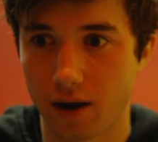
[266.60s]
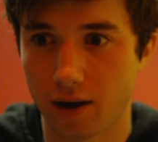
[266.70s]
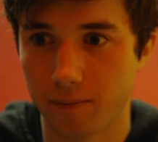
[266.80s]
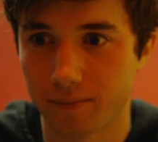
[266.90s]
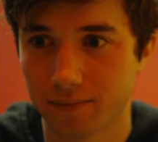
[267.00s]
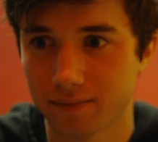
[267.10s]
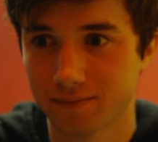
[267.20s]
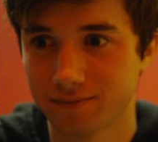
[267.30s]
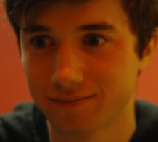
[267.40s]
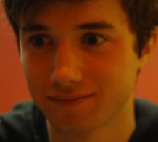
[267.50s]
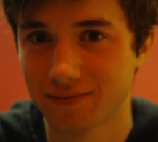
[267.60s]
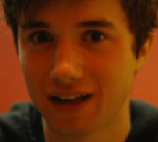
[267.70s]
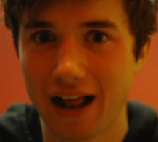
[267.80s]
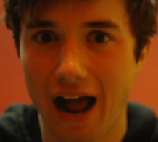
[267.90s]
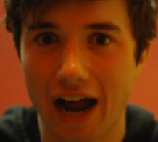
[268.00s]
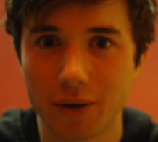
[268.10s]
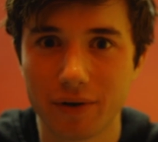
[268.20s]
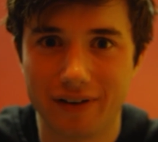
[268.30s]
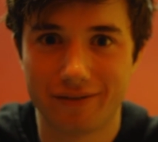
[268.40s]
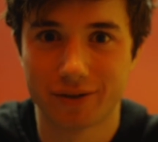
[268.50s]
Um, I know
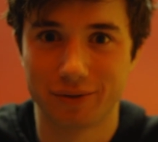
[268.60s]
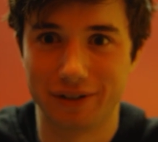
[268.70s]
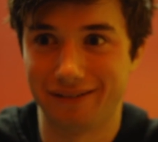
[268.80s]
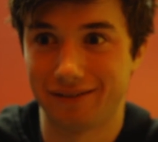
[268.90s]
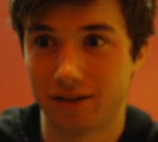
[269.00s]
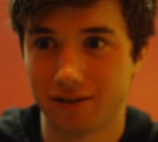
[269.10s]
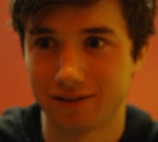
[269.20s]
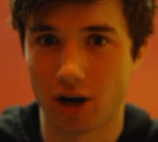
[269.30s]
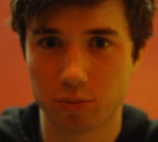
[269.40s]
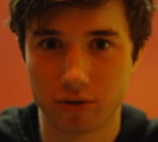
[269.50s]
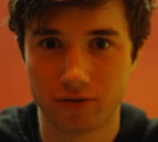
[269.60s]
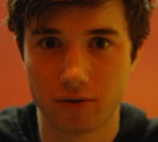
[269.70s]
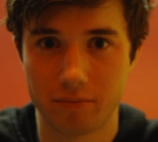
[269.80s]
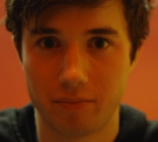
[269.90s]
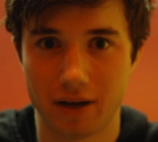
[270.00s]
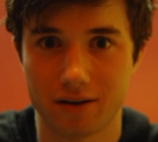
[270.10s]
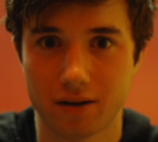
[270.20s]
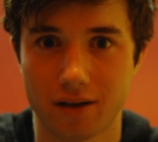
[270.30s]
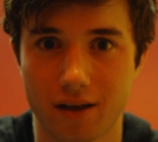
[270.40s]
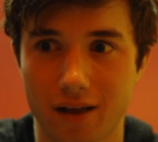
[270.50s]
we've never really like talked before, but
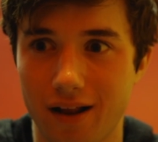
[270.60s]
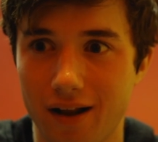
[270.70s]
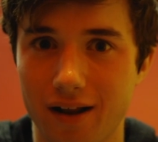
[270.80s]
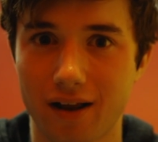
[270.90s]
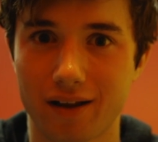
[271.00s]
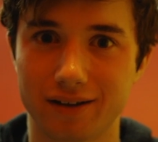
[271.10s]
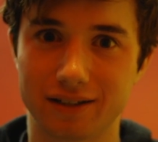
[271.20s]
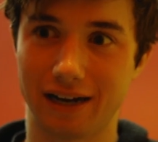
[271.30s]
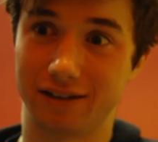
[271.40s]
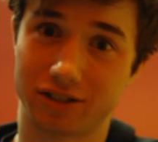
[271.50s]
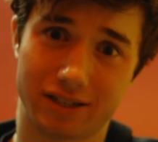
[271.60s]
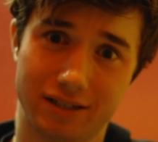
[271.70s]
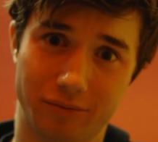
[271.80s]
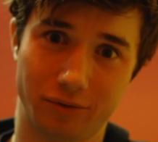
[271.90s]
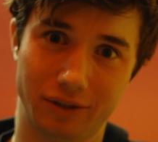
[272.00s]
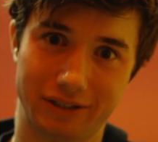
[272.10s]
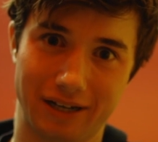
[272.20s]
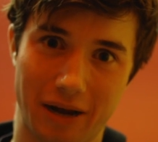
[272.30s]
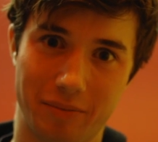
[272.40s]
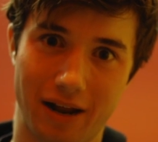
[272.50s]
it's, it's just because I'm really
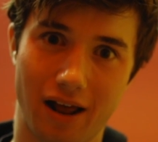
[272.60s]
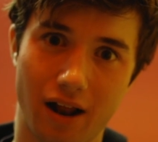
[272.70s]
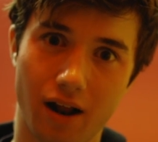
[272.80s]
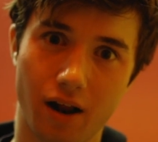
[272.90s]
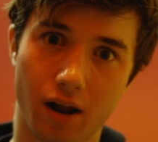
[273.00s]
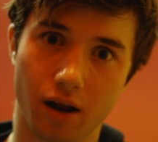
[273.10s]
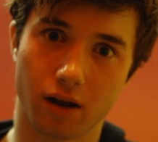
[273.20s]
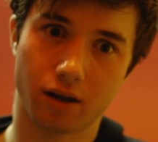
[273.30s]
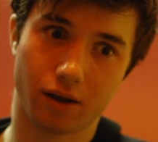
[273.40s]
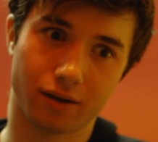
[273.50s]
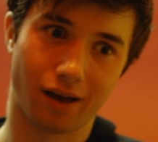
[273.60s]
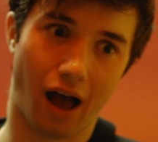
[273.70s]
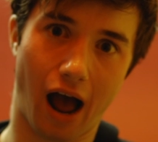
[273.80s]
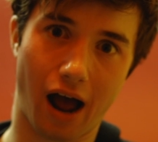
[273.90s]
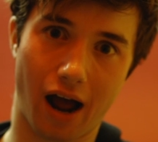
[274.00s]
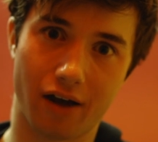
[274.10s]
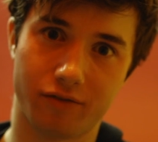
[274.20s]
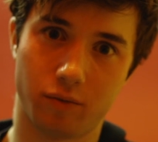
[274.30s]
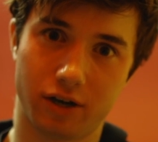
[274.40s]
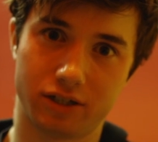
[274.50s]
shy. But
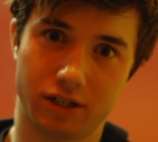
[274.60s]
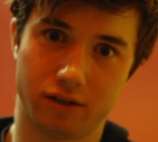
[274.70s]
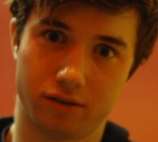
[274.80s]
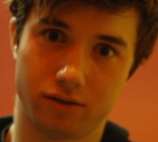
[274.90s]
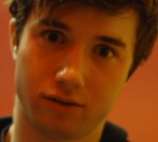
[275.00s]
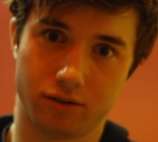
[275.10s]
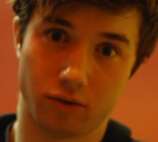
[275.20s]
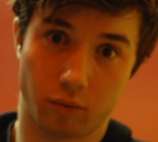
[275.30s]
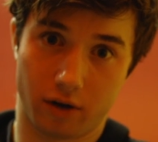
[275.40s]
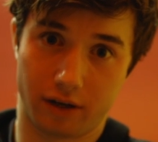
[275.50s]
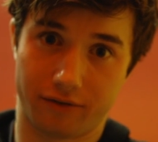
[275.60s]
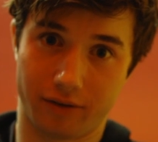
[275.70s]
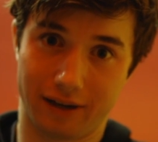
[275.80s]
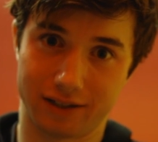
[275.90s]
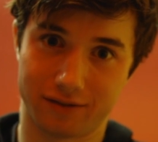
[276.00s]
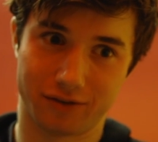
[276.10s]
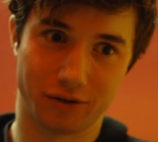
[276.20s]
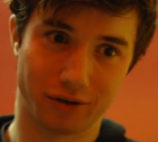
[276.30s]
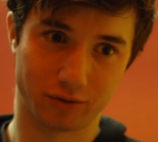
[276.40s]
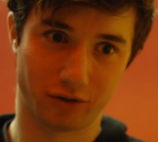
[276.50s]
I've been watching your work like for the last
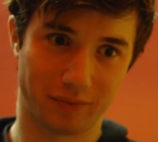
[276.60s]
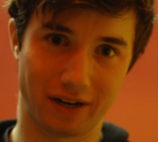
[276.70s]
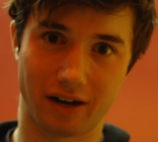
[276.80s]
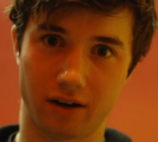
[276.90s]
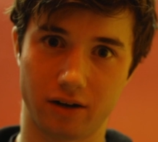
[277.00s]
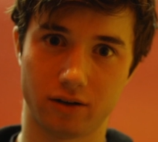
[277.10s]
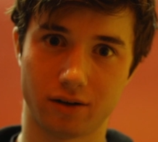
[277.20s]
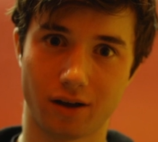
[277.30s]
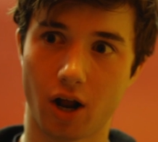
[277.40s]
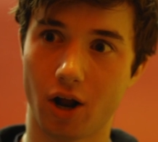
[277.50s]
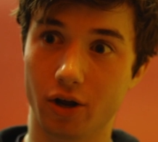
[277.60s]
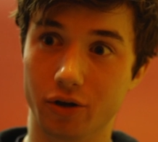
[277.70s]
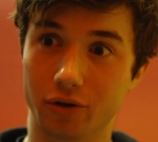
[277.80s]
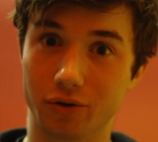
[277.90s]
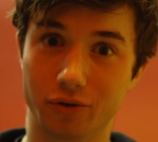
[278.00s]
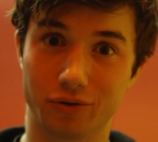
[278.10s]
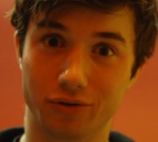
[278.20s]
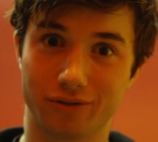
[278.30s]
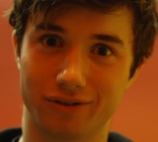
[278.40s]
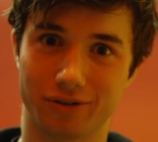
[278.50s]
few years we've been here.
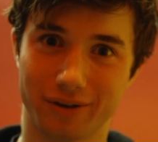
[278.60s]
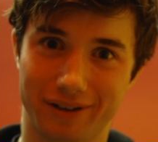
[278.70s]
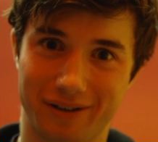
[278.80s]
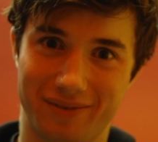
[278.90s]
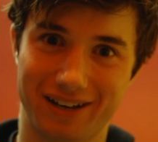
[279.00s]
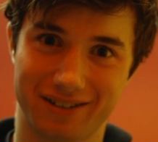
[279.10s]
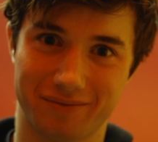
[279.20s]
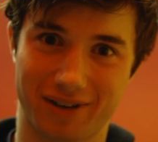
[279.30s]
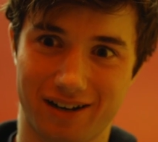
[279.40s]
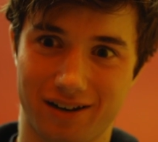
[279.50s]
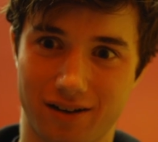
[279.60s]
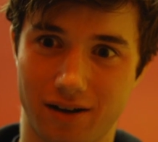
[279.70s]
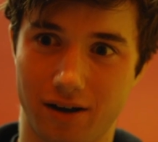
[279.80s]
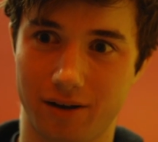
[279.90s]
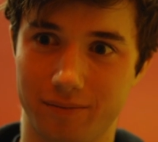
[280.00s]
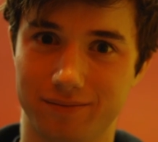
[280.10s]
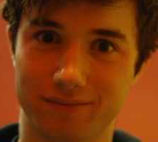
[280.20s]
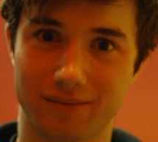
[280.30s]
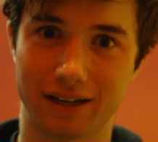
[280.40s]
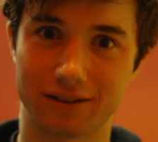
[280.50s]
You're really amazing, man. Um,
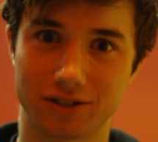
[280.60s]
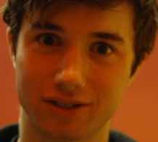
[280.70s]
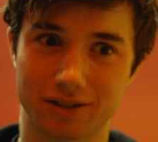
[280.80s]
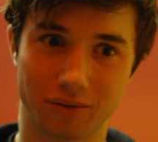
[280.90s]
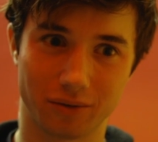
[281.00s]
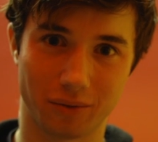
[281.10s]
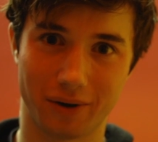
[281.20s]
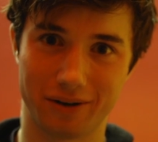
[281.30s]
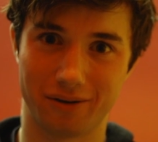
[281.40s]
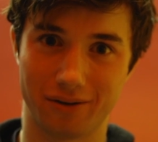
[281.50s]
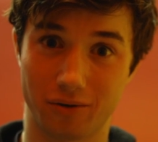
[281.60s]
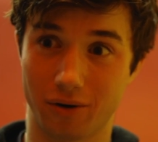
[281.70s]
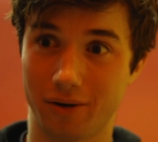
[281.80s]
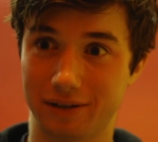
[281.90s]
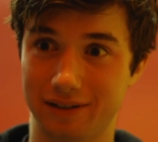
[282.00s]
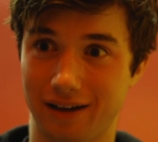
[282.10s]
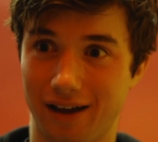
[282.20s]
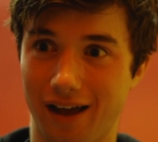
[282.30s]
like just the, the way you grow, it's.